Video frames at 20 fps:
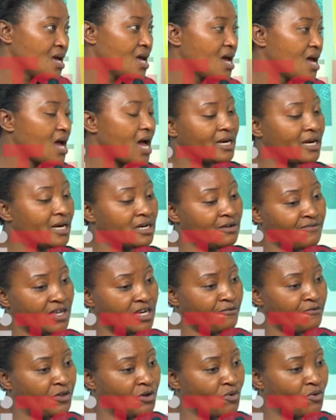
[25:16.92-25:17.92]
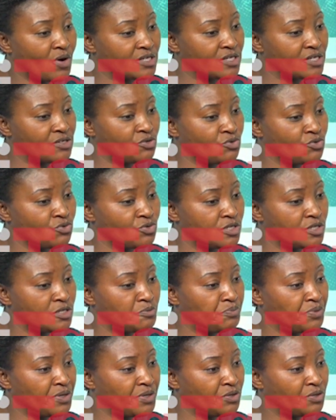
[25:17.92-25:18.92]
And even if he was to
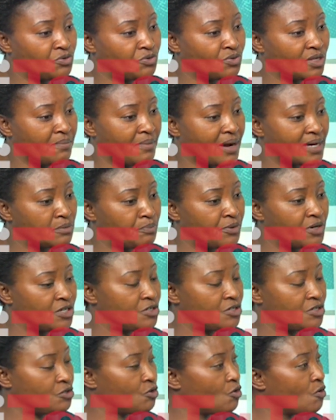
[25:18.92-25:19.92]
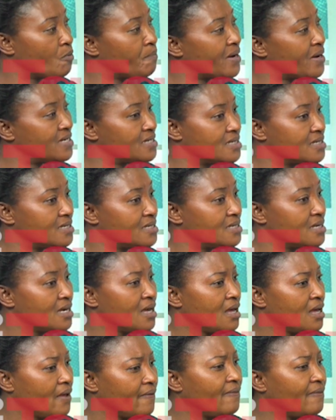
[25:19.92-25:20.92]
speak to them as political parties,
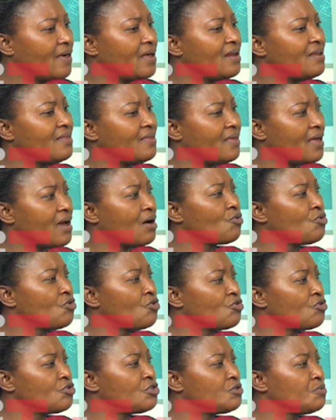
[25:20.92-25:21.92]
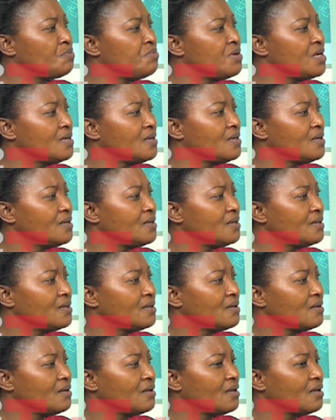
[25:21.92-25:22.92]
then there would not be
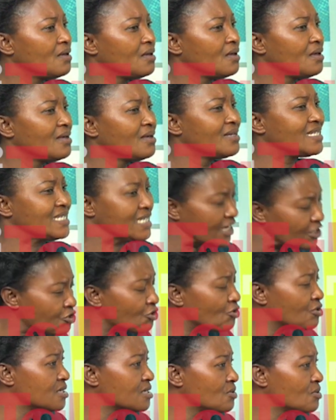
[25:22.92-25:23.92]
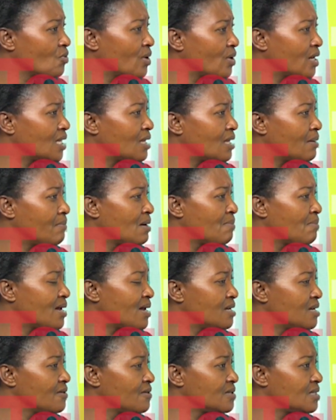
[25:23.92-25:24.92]
tensions when the member
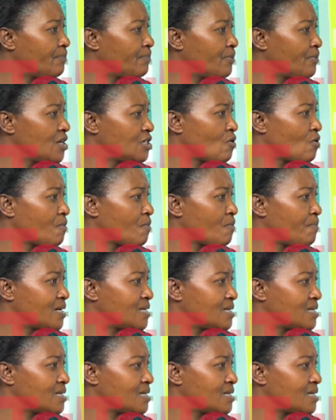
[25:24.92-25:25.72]
leaves the political party.